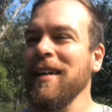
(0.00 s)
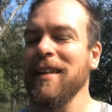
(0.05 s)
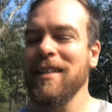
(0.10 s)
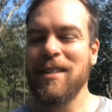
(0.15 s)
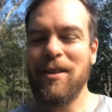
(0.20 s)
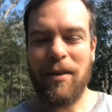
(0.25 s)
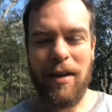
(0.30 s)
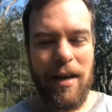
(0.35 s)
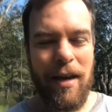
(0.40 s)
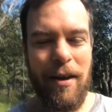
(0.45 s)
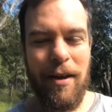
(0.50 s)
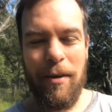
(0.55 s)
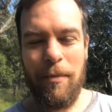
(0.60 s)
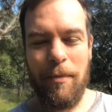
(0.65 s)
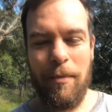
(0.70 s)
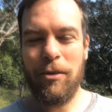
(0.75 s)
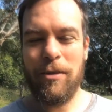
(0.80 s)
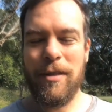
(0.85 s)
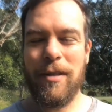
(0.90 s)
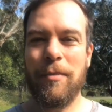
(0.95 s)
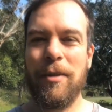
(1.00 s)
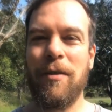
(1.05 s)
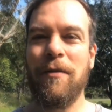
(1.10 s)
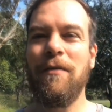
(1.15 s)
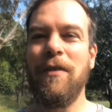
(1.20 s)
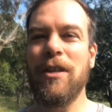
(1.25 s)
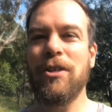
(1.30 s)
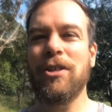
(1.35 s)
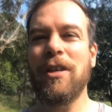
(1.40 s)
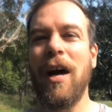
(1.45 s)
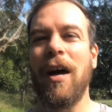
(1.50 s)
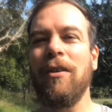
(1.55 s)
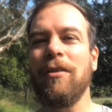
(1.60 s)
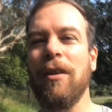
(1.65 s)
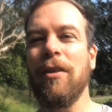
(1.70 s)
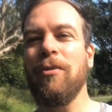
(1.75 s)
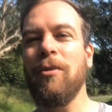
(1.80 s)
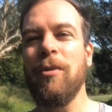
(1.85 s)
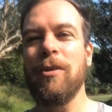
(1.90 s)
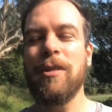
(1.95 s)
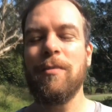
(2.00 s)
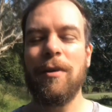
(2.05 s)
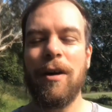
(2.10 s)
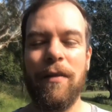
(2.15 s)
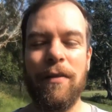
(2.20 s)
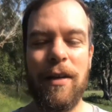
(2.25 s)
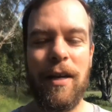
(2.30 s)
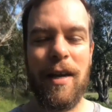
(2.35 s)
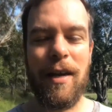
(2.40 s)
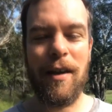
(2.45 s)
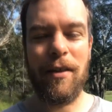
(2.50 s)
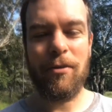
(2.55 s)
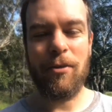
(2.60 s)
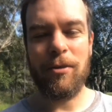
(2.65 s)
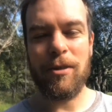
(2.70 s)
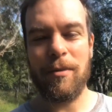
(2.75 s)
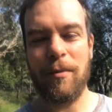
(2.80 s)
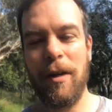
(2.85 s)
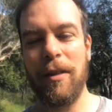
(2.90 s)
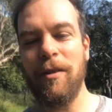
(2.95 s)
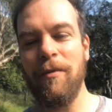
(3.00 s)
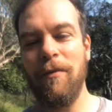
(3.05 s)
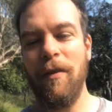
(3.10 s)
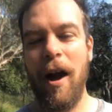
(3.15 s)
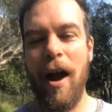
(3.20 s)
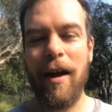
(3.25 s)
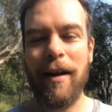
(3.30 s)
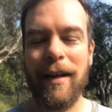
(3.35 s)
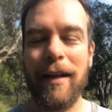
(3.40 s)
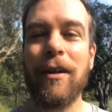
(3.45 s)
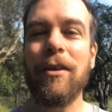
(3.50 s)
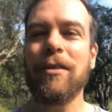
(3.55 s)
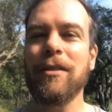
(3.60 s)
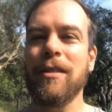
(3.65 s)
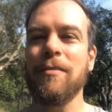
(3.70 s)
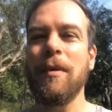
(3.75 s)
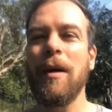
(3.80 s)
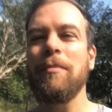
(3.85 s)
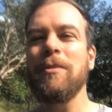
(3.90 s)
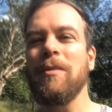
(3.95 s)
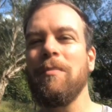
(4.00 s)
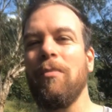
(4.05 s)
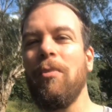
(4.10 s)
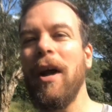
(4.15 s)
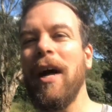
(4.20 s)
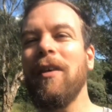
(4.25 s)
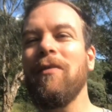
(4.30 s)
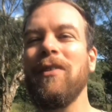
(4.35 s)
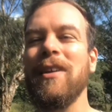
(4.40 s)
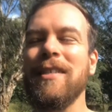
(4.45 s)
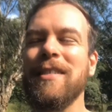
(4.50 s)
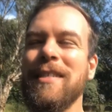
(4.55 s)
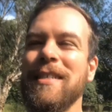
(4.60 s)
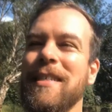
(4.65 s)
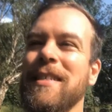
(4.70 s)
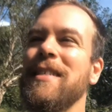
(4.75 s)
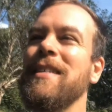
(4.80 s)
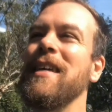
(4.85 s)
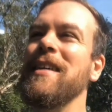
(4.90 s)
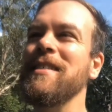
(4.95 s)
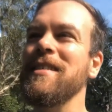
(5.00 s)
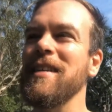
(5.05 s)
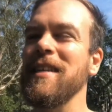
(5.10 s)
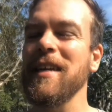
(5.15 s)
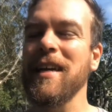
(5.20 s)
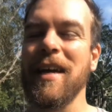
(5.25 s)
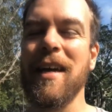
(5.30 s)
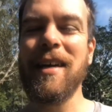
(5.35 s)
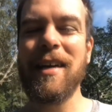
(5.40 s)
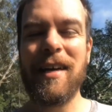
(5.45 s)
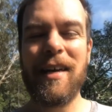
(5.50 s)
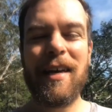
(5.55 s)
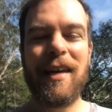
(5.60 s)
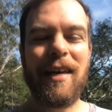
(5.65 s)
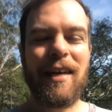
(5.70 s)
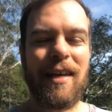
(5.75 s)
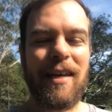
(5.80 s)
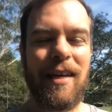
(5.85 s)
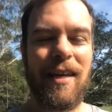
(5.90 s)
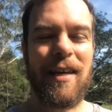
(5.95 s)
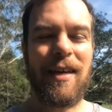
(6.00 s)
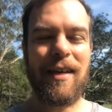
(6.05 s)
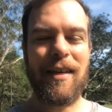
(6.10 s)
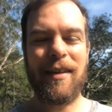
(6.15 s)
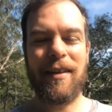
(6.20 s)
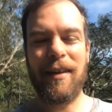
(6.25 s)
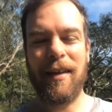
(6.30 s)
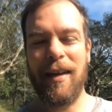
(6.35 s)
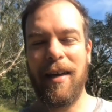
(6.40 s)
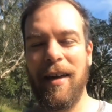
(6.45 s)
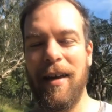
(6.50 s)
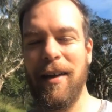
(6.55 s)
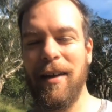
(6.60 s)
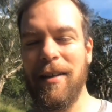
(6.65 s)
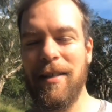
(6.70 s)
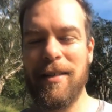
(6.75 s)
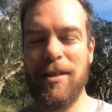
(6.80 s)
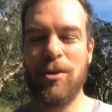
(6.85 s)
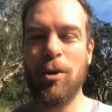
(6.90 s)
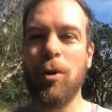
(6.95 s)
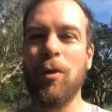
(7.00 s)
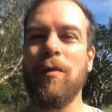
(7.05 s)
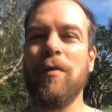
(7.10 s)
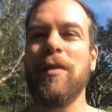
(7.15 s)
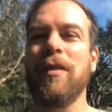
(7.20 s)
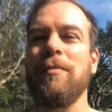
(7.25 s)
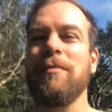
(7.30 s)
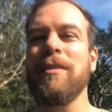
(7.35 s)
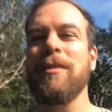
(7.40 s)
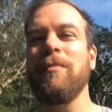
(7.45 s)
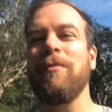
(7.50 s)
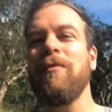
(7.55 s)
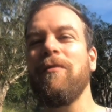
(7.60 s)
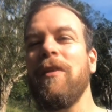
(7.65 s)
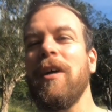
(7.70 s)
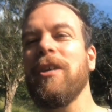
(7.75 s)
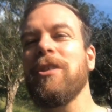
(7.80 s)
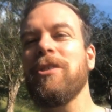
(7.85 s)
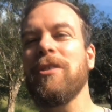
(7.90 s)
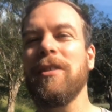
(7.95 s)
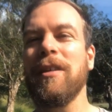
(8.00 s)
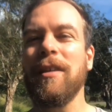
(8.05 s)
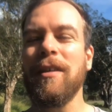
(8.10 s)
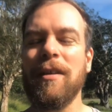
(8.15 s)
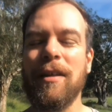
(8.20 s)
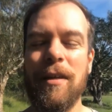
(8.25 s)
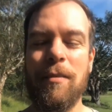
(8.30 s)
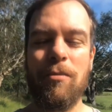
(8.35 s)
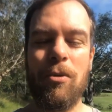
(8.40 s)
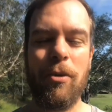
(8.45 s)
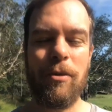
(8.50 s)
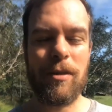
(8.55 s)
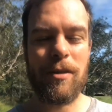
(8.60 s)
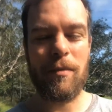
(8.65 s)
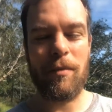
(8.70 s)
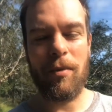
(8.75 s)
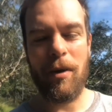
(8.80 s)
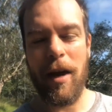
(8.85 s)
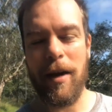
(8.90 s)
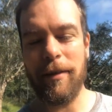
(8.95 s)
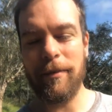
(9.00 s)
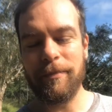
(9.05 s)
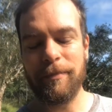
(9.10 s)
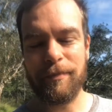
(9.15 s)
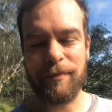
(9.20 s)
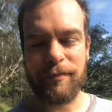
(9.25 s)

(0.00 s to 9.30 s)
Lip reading: So he pulls some of the fish out and he throws them on the fire and he cooks them up some breakfast. And it says that he served them some fish and he broke some bread.